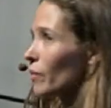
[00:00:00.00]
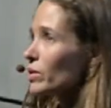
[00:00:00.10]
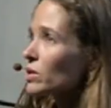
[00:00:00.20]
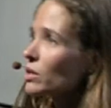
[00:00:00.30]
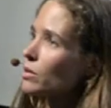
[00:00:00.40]

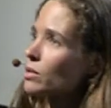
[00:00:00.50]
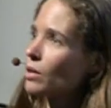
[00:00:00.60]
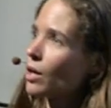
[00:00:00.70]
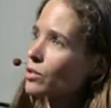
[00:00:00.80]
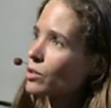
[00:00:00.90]
Obviously, this is
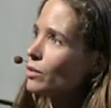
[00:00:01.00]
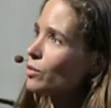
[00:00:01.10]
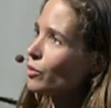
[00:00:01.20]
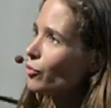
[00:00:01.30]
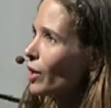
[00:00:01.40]
not a
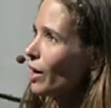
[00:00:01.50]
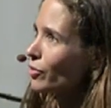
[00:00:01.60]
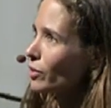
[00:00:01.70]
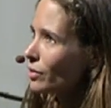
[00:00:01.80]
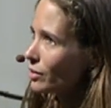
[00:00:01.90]
solution
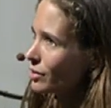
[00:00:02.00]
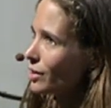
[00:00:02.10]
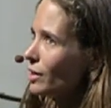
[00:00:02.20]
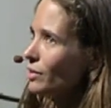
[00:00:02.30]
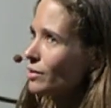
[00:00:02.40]
forever.
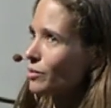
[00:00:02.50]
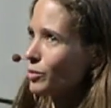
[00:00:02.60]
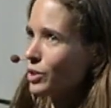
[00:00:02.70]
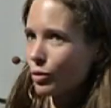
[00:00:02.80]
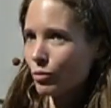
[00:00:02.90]
Yeah?
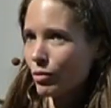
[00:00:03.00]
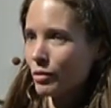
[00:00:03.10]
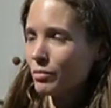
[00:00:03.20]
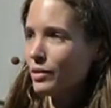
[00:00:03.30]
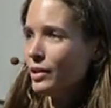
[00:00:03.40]
We don't
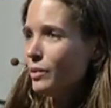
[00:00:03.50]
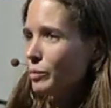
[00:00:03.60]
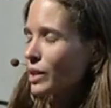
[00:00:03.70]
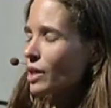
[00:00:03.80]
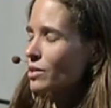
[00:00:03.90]
want,
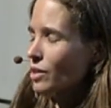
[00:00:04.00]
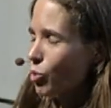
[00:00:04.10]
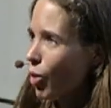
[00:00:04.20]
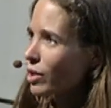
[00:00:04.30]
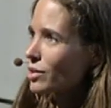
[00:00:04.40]
because the
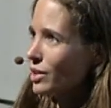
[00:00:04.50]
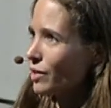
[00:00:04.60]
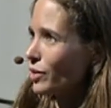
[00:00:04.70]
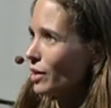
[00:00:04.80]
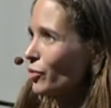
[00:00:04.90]
quality
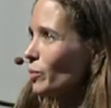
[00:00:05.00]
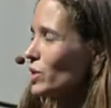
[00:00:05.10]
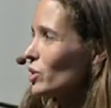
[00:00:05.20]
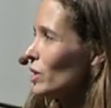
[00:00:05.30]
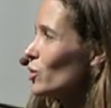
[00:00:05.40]
of the
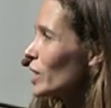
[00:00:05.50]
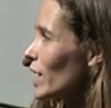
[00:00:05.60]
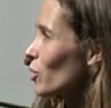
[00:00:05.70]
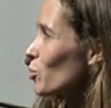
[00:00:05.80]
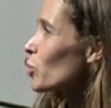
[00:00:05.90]
information that you
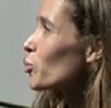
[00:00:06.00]
get through a